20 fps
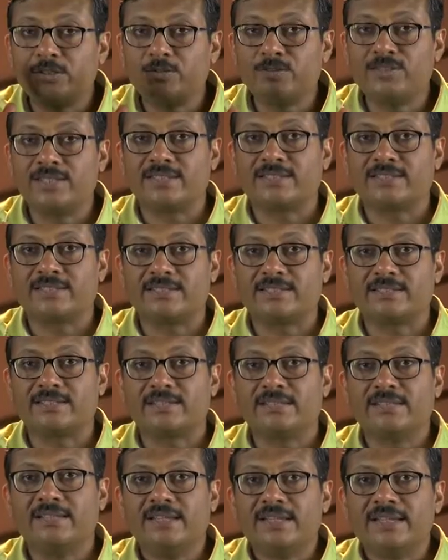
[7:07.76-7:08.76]
to justice,
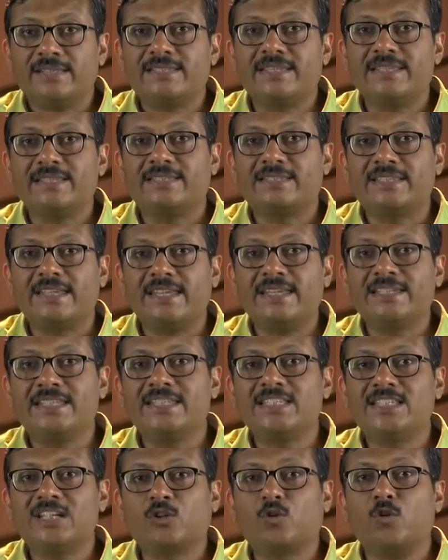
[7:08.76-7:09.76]
since it
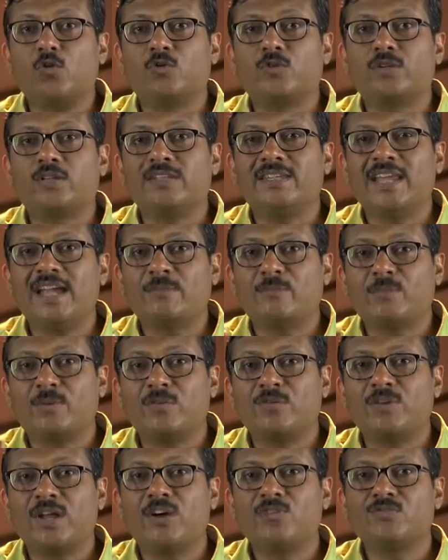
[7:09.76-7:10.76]
is a court that
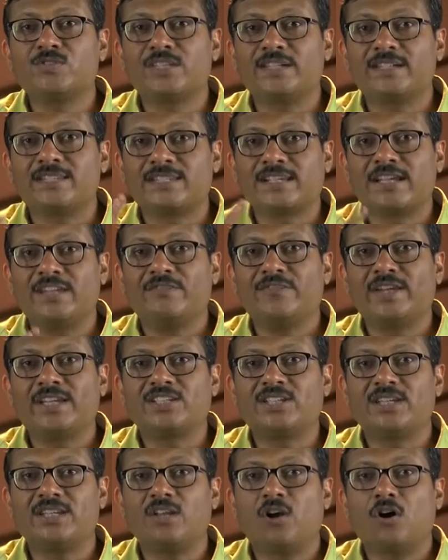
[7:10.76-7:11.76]
pronounces its
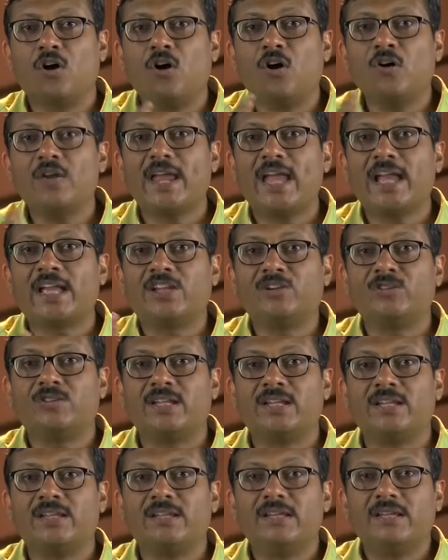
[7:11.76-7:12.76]
conviction or
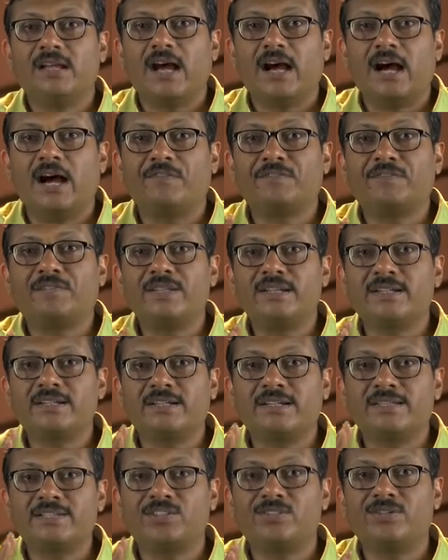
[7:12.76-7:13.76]
acquittal after
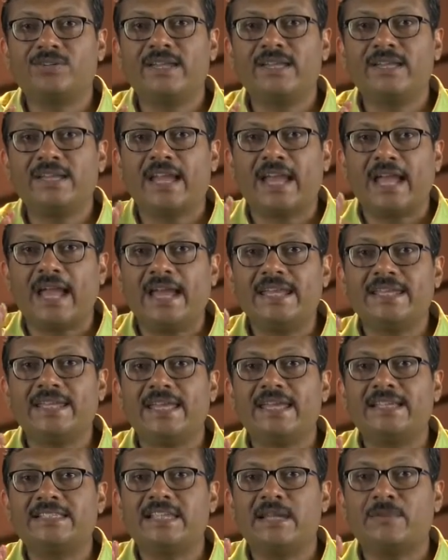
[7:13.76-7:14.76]
considering and
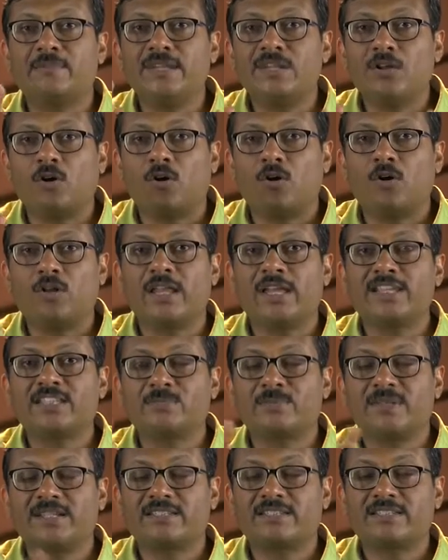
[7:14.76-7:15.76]
examine all
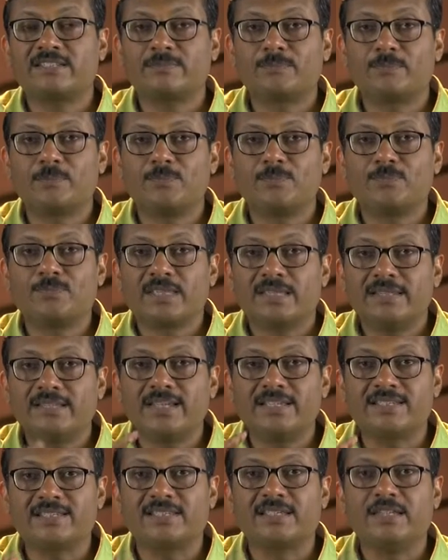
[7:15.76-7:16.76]
aspects.
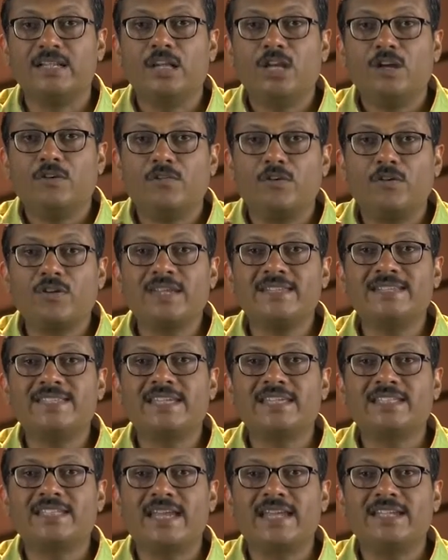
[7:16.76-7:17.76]
Thus,
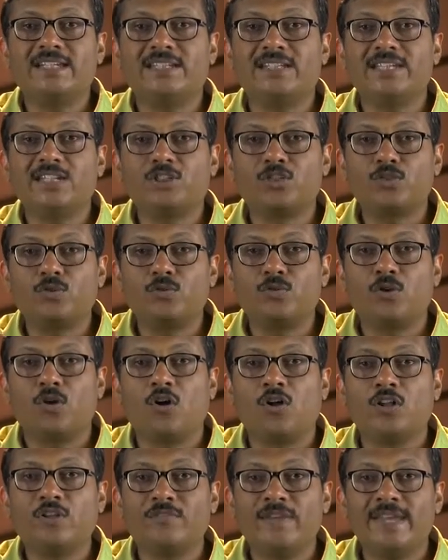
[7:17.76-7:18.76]
forensic scientists should
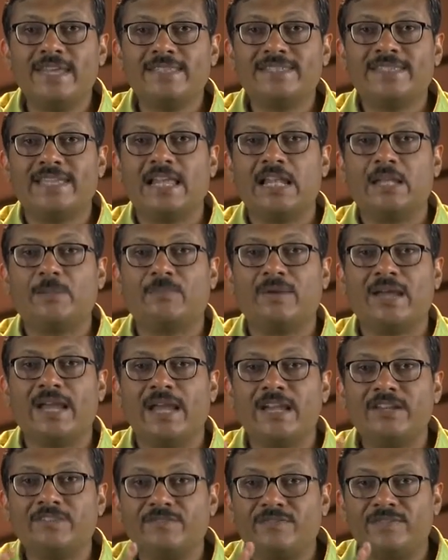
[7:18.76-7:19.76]
always help
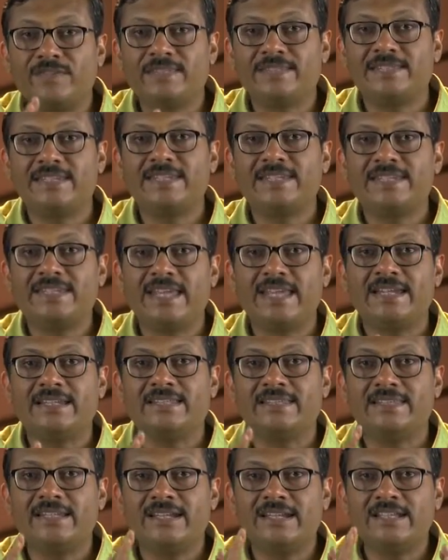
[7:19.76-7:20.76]
and
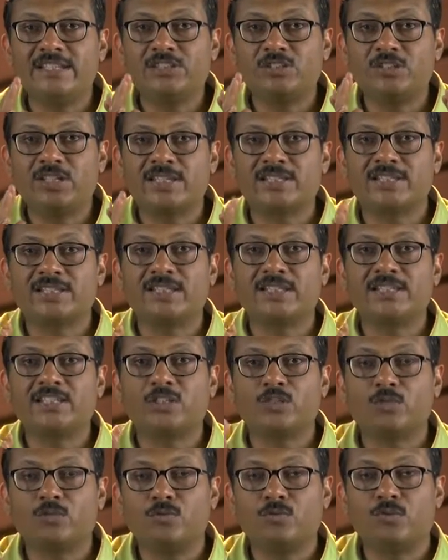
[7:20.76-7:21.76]
facilitate the justice
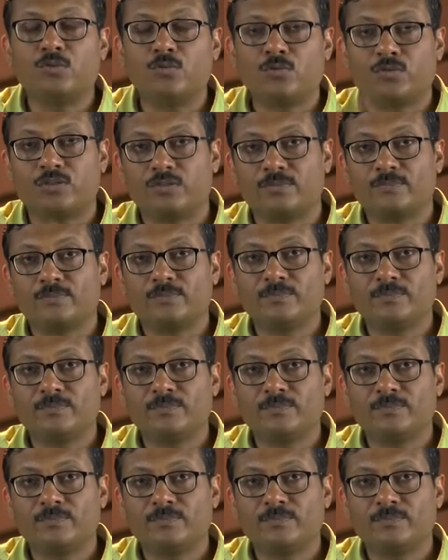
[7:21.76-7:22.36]
through court.